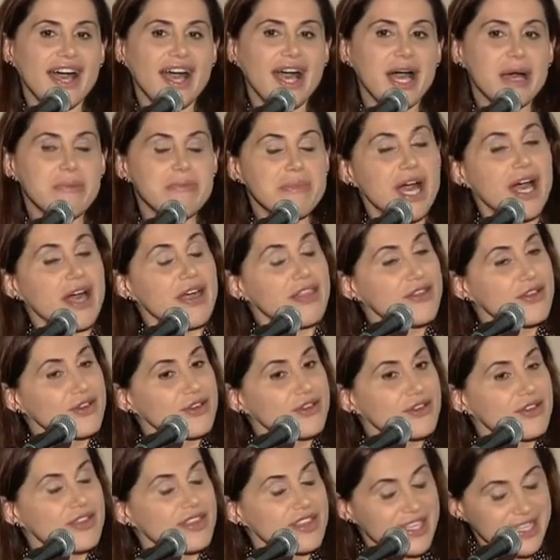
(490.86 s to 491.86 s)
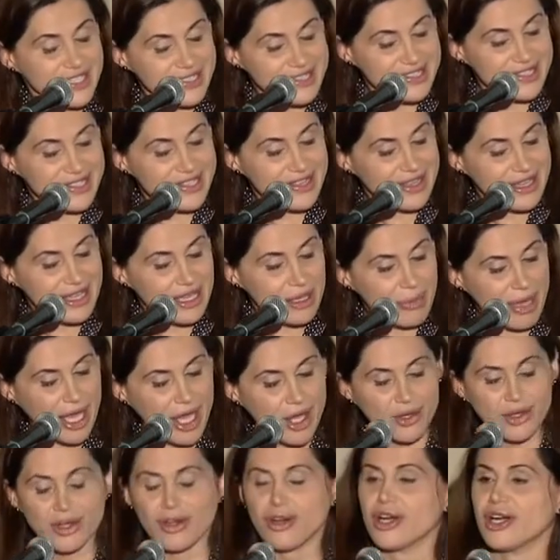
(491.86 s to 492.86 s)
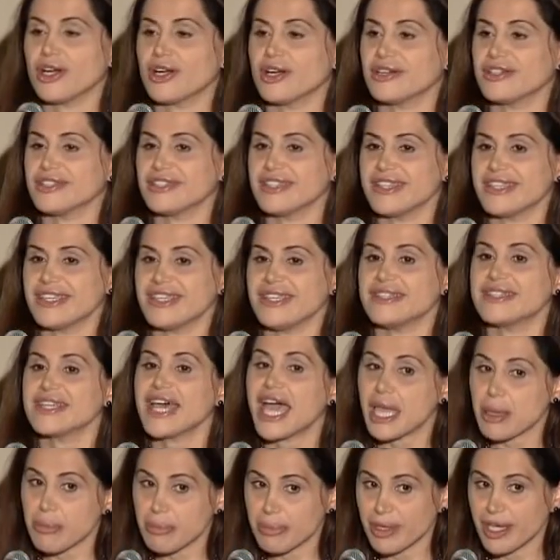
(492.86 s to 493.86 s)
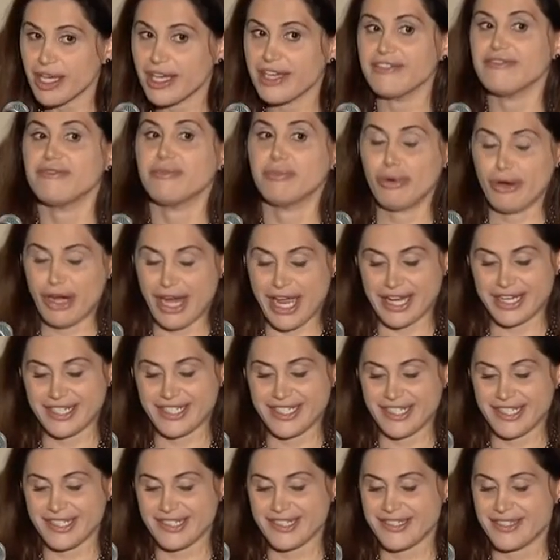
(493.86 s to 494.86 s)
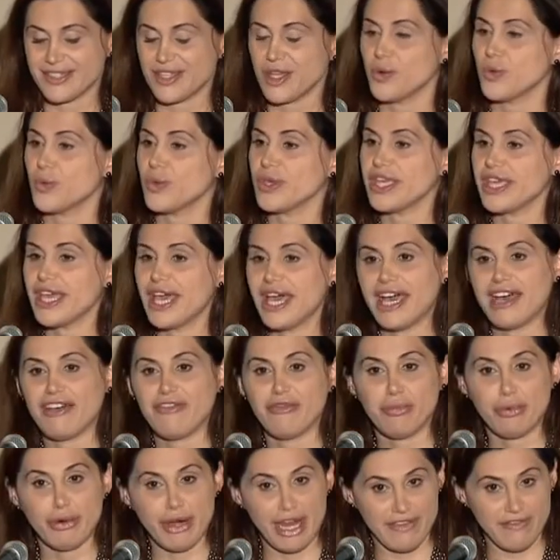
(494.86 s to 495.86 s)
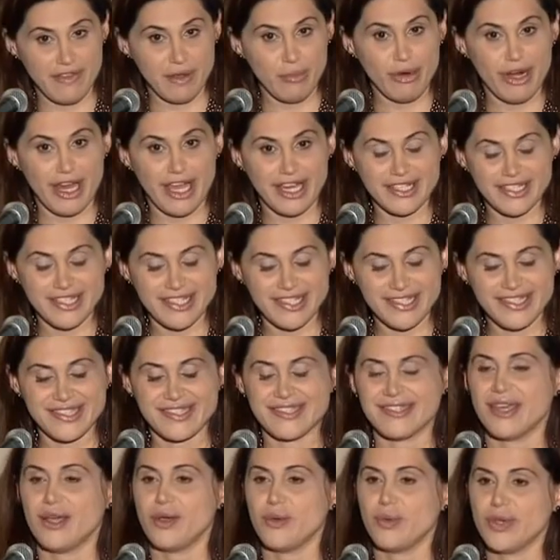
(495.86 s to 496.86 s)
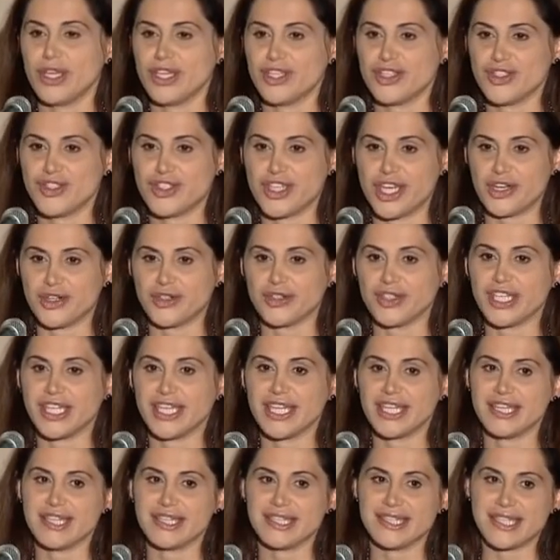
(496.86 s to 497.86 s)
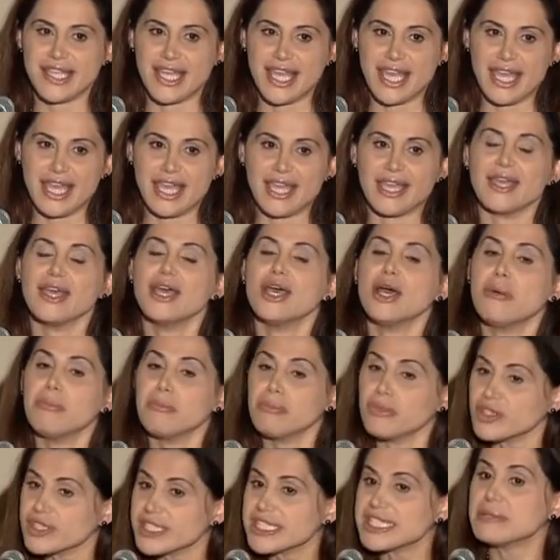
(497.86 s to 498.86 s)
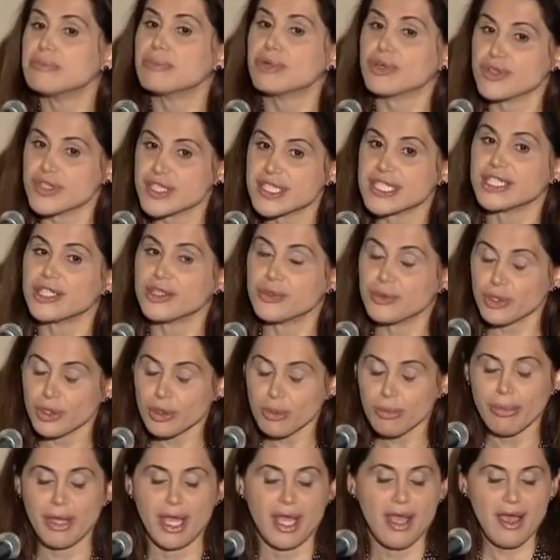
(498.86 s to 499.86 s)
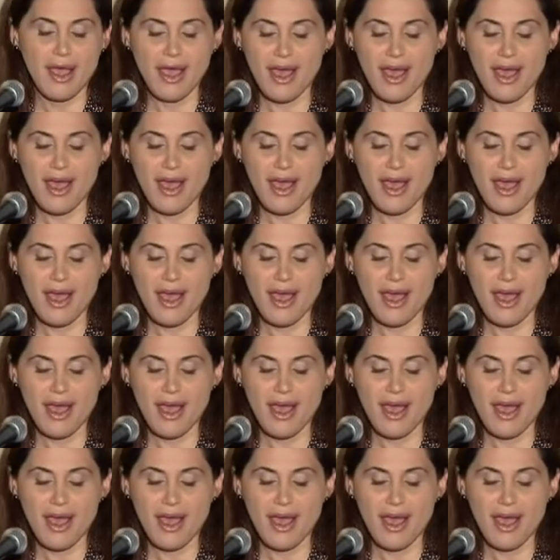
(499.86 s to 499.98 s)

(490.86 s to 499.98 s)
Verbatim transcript: Um, other things to think about are the type of practice. So we have private practice, uh, which generally is a multi person group,